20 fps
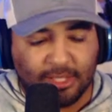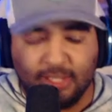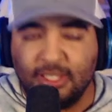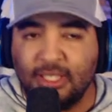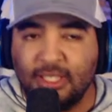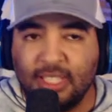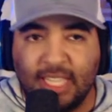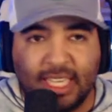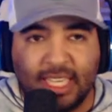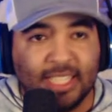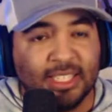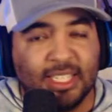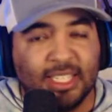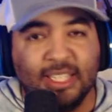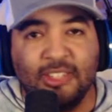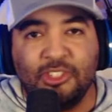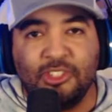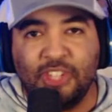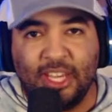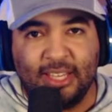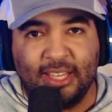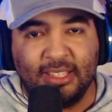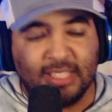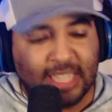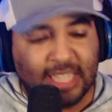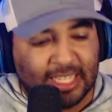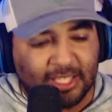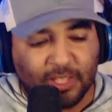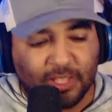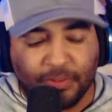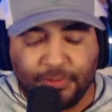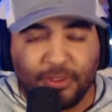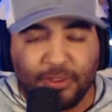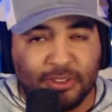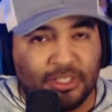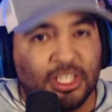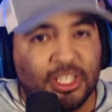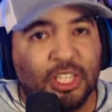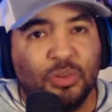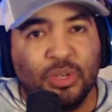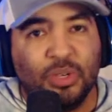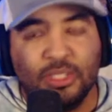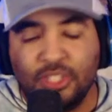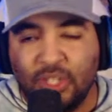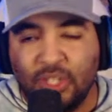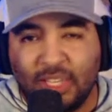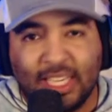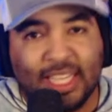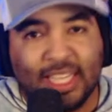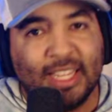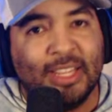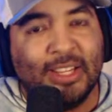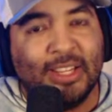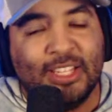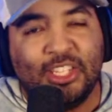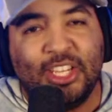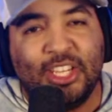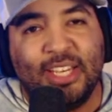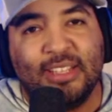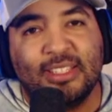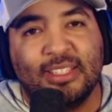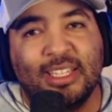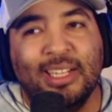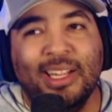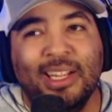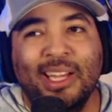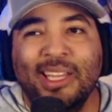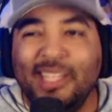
Just get into the chase. That's the first thing you want to do, get into the chase.